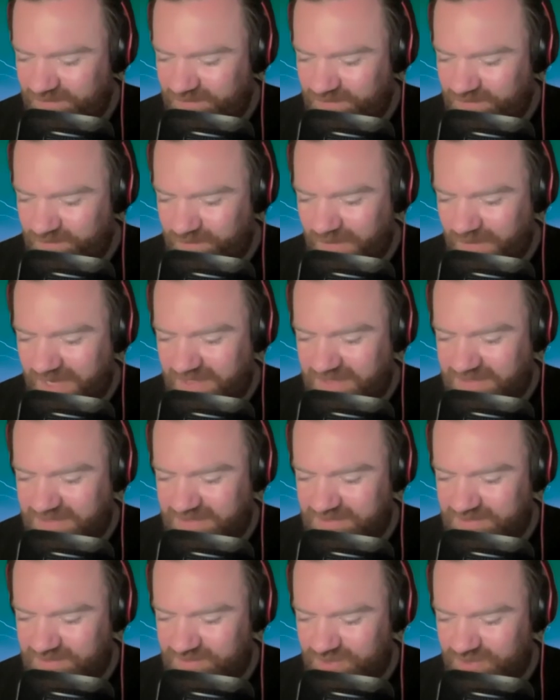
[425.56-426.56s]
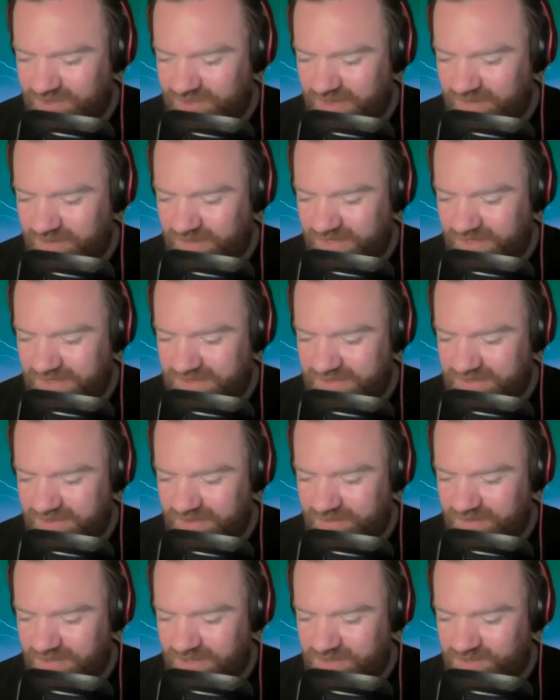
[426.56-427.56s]
makes Showdown Week
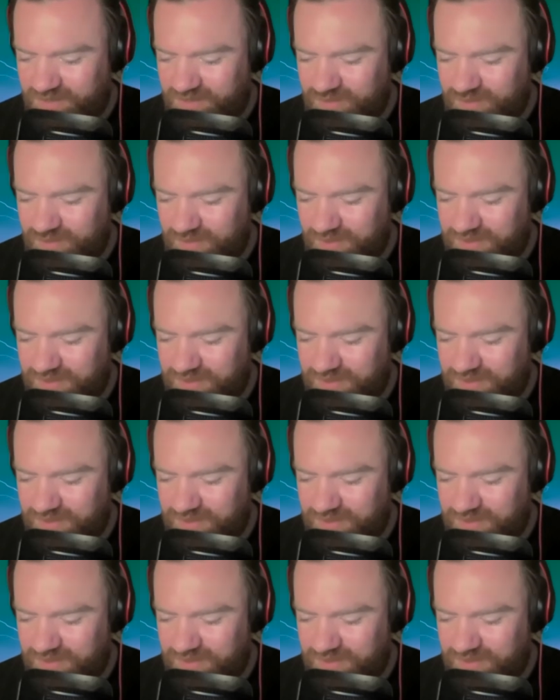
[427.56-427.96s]
so much more